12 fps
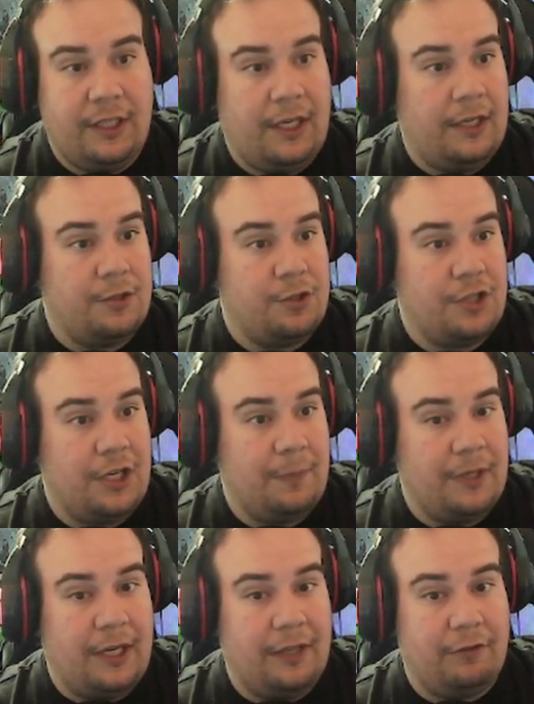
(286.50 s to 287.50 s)
and shape
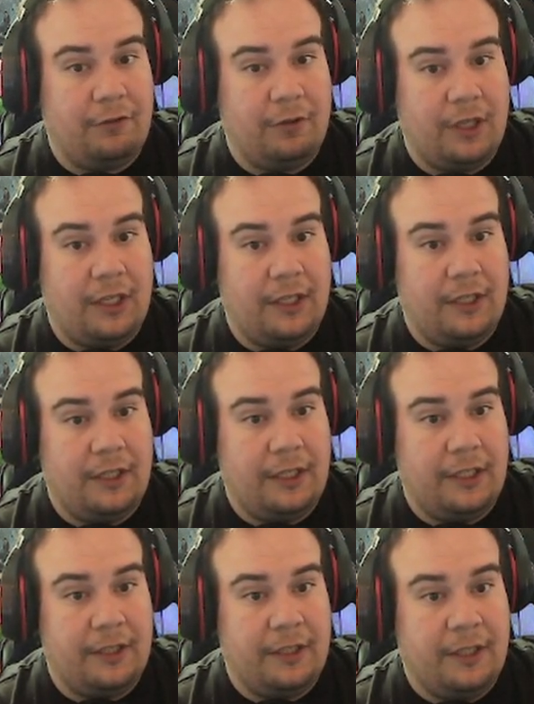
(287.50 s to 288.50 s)
it as you kind of
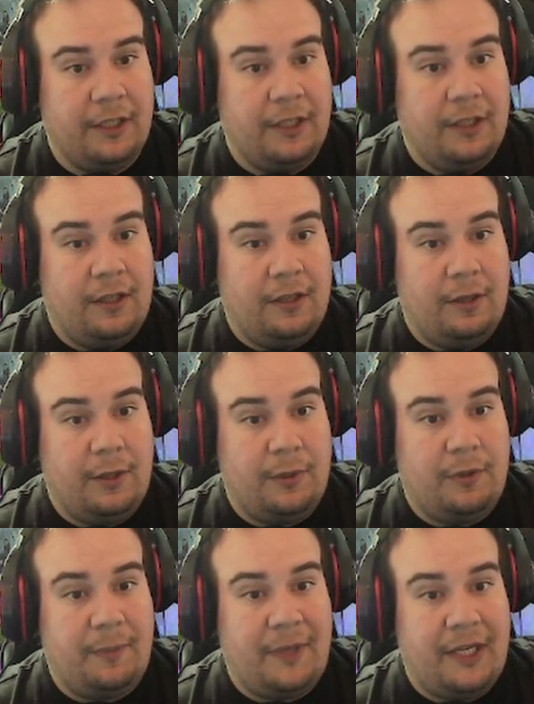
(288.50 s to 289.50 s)
need
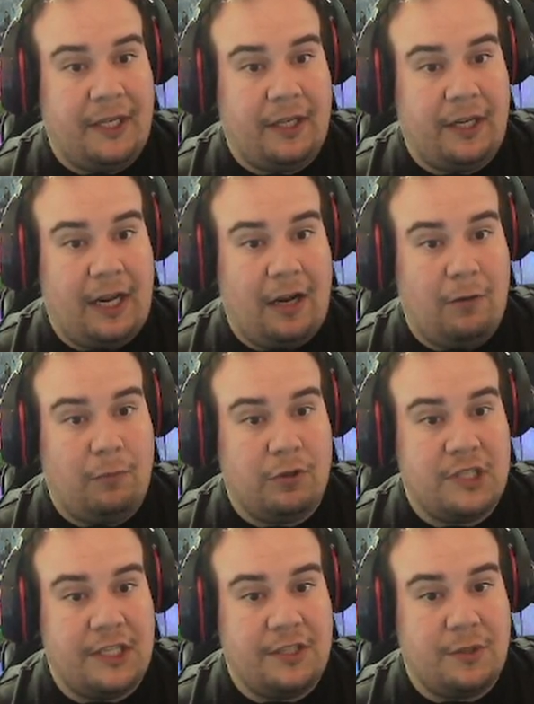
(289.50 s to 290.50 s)
it, depending on how
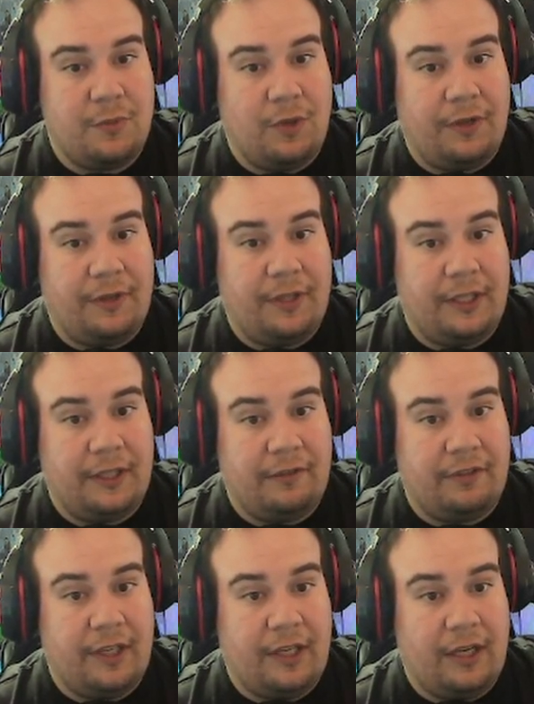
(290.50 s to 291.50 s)
precise you want
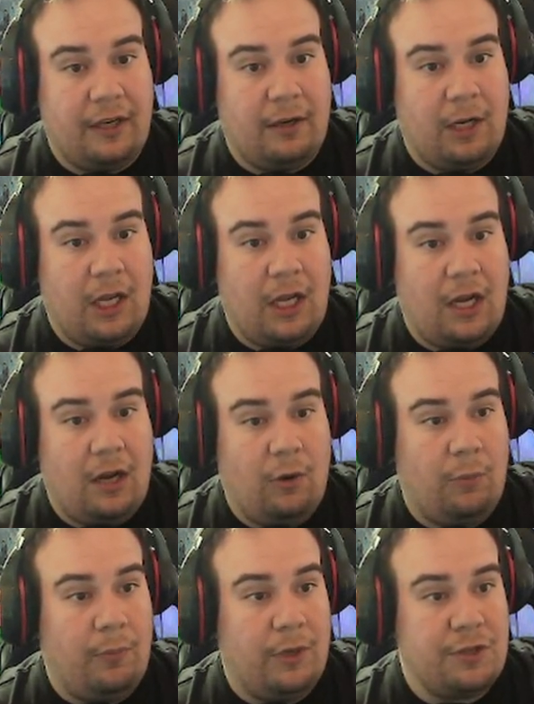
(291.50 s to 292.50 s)
things and how
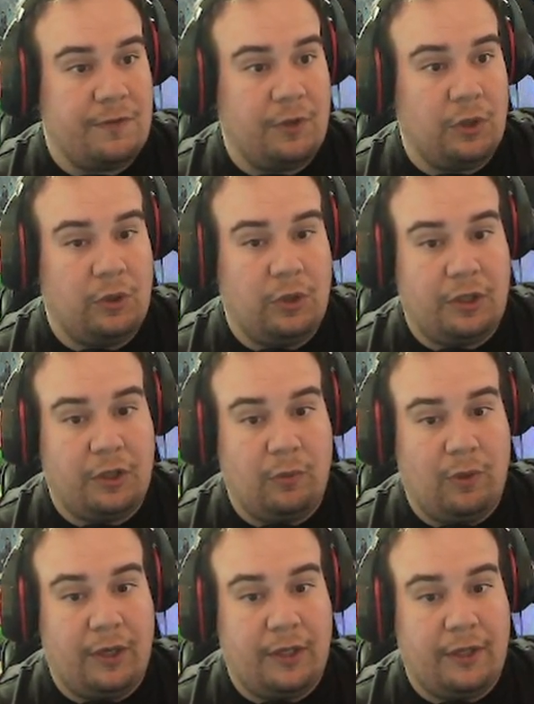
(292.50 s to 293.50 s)
much of a good look you
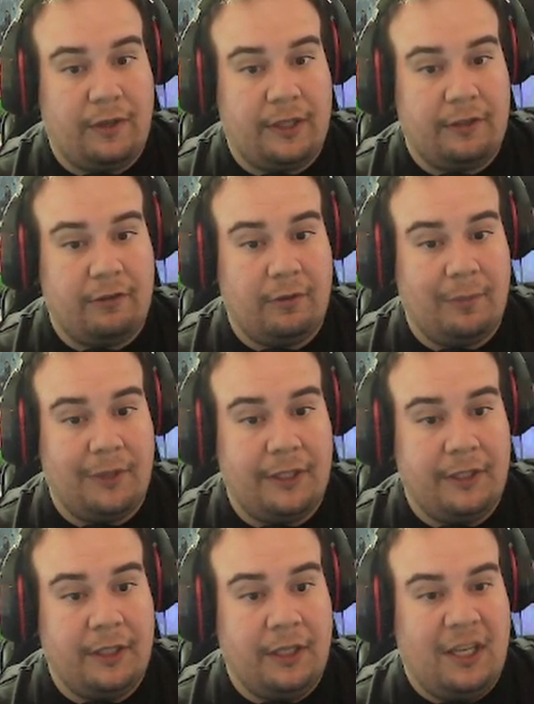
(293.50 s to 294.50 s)
want things to be.
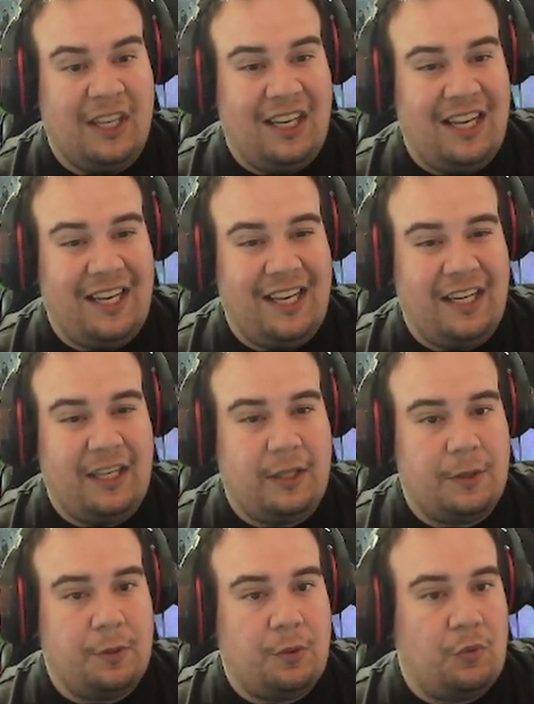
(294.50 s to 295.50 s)
I kind
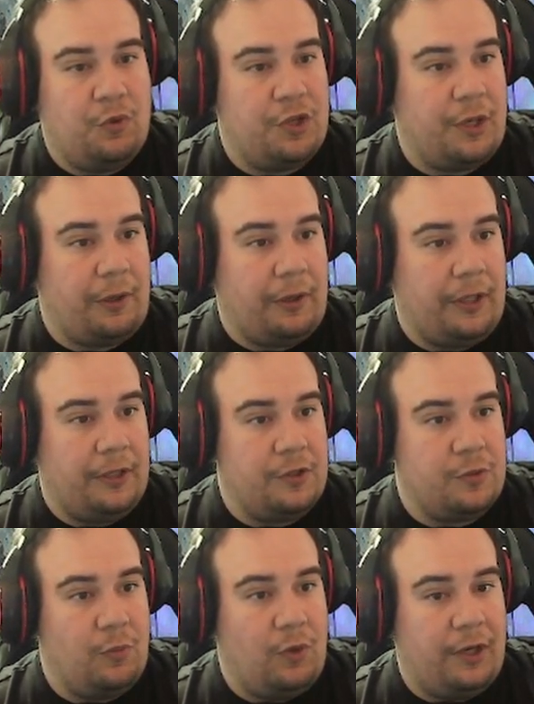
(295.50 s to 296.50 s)
of generically
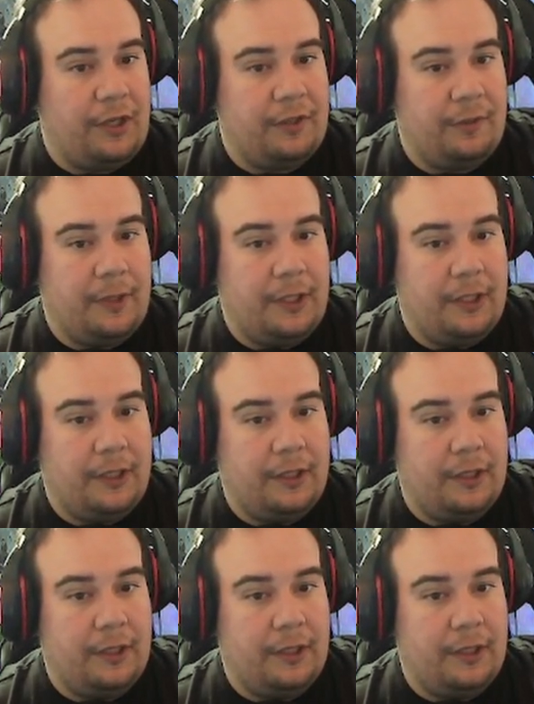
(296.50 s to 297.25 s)
just want it to be